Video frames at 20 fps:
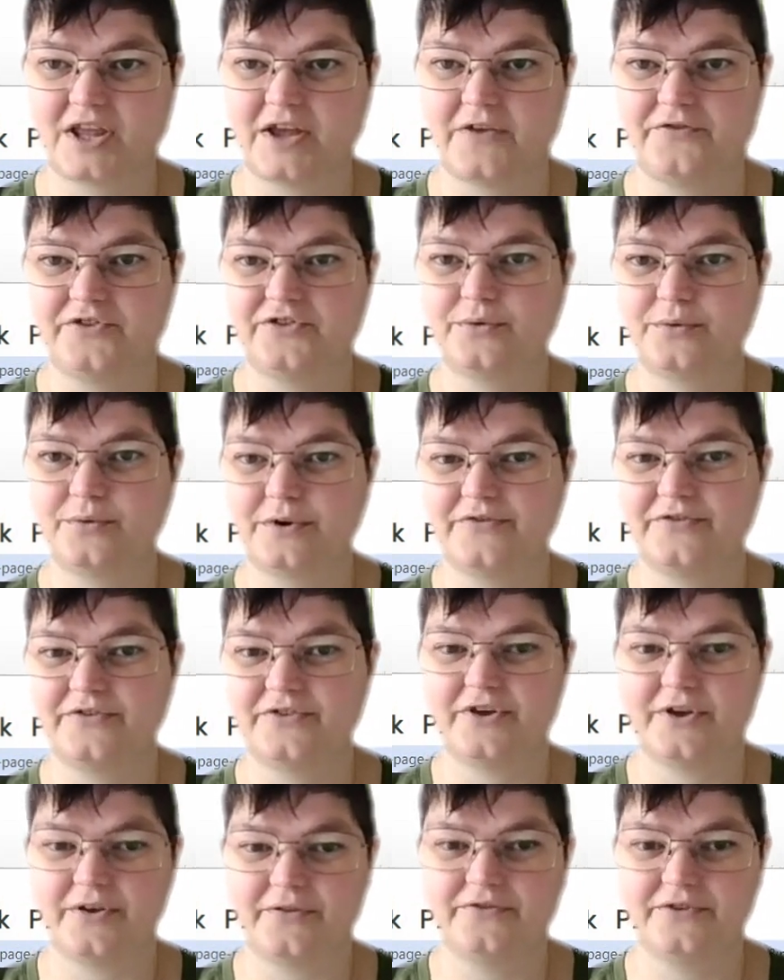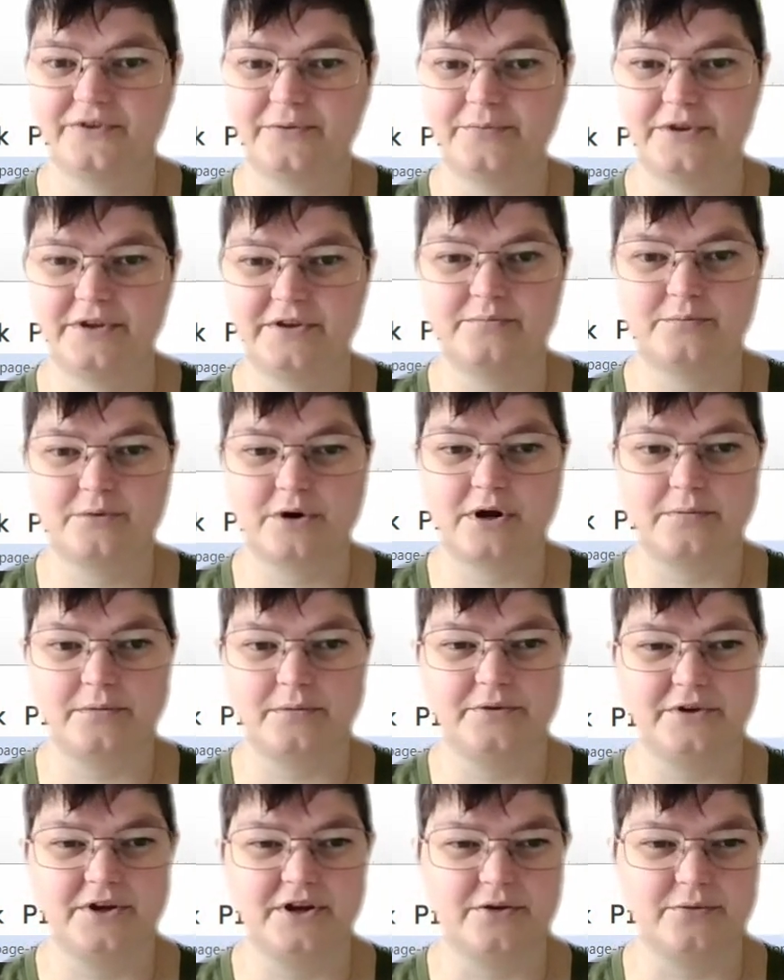I've sort of solved some of these
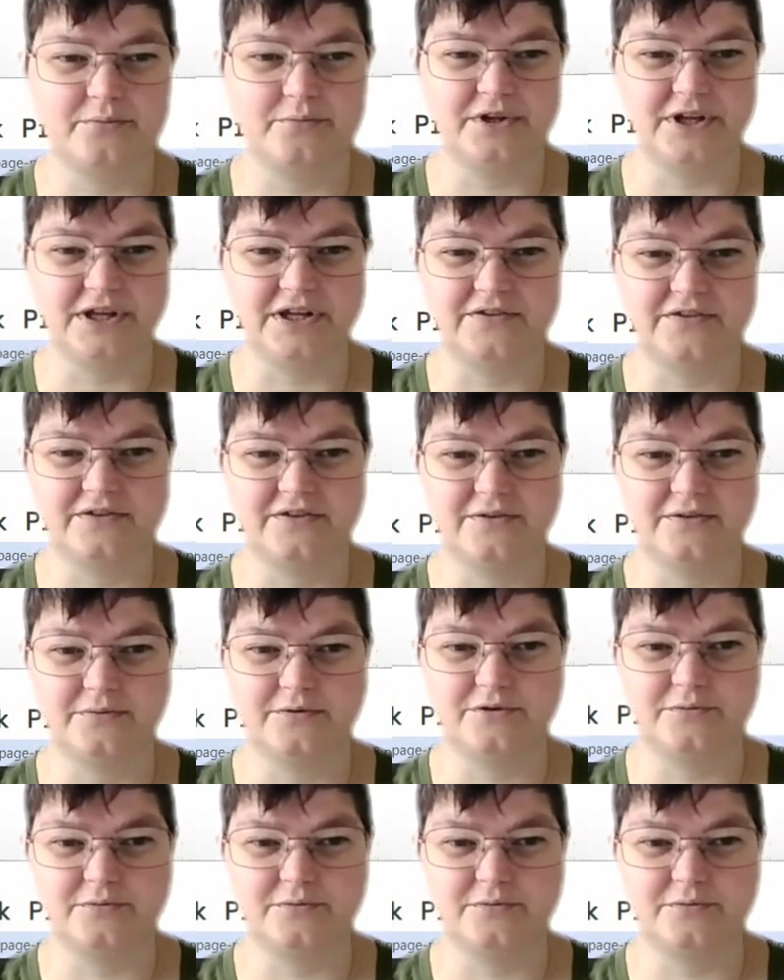problems in other places,